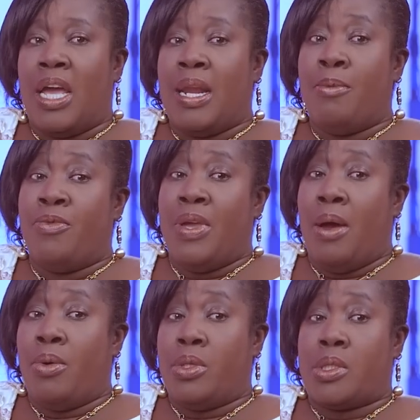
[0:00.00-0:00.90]
Ghana Movie
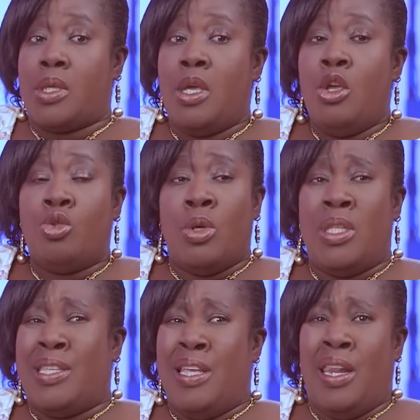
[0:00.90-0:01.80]
Awards,
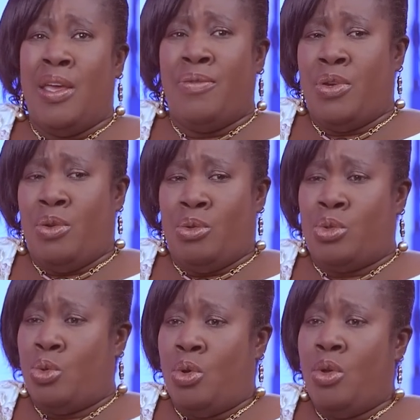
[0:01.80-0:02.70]
2011 or
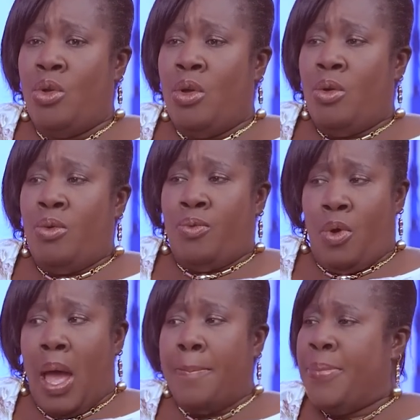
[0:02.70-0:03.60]
so,
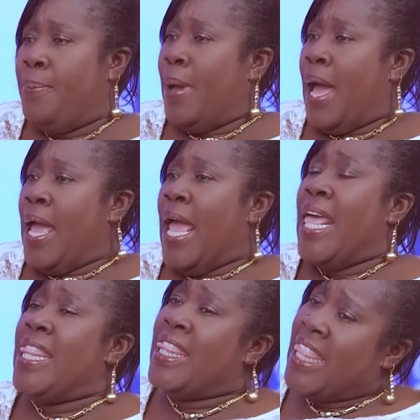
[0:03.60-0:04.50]
for Abiba.
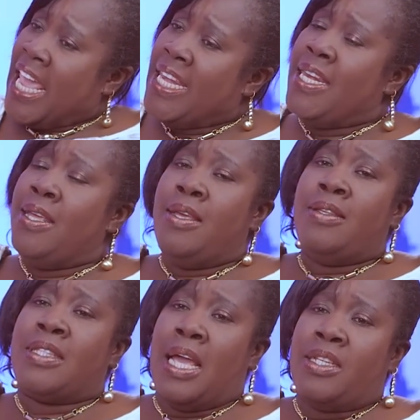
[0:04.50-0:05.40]
And then
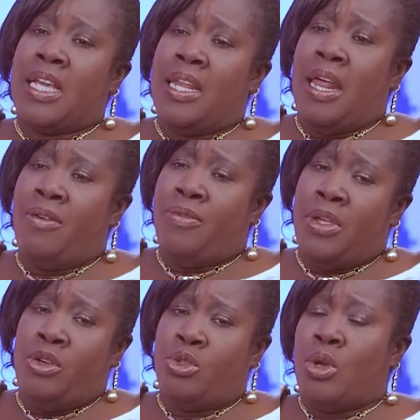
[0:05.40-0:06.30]
Sunshine
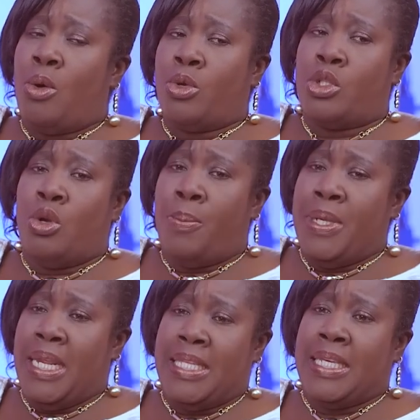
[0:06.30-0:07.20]
Avenue too, I was
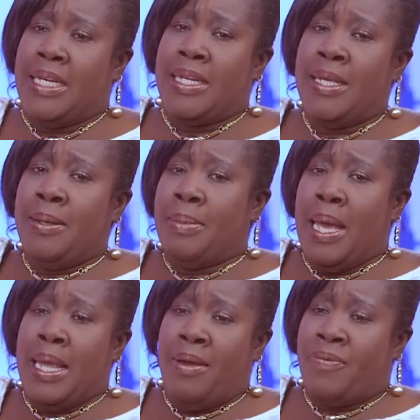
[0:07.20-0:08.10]
nominated
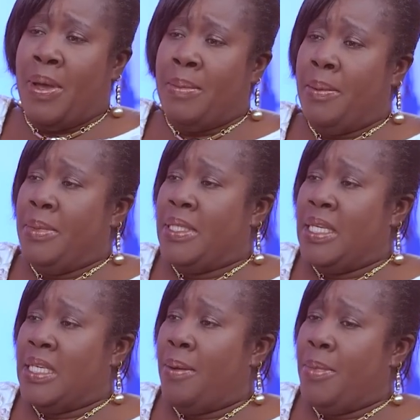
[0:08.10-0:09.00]
by Yamfama
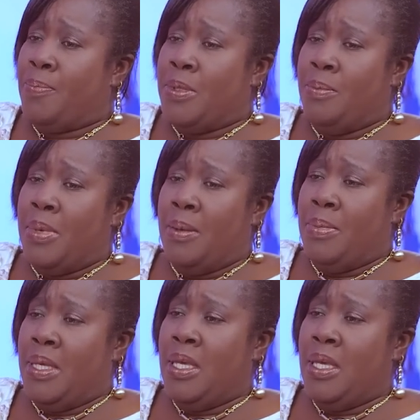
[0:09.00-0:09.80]
Mintija Mintin Baby.